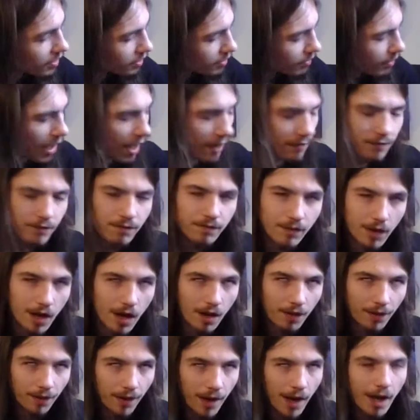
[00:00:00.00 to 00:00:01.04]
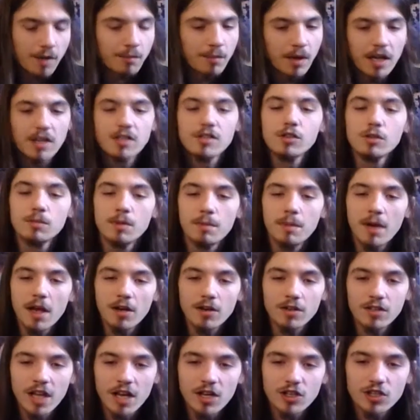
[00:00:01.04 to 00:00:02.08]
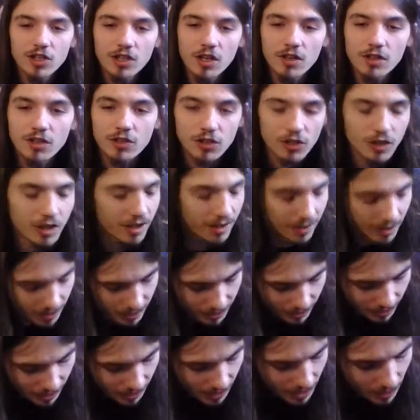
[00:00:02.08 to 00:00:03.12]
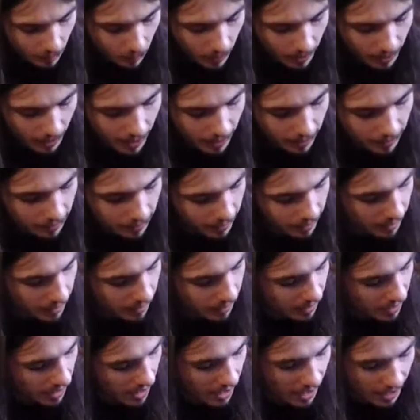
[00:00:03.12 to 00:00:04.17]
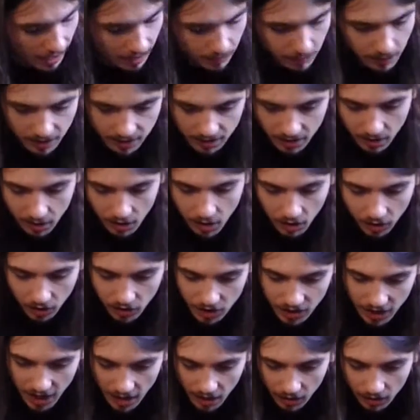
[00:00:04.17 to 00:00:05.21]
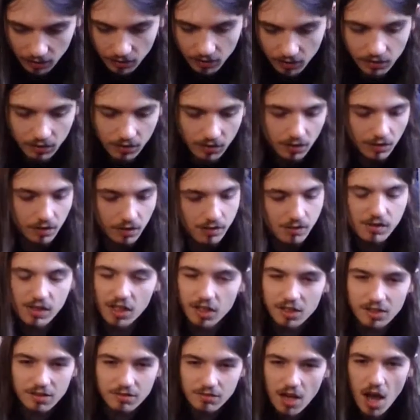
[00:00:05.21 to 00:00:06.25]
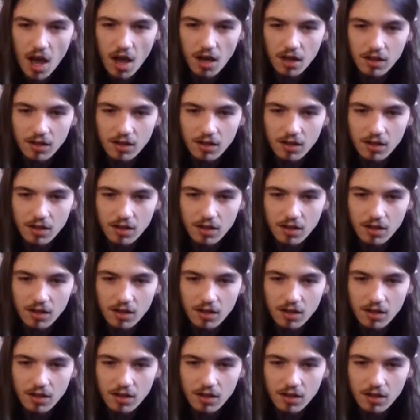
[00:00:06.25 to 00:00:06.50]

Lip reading: Not on the neck, but has a little bit better tension on the strings, whatnot, because of the longer scale. It's, yeah.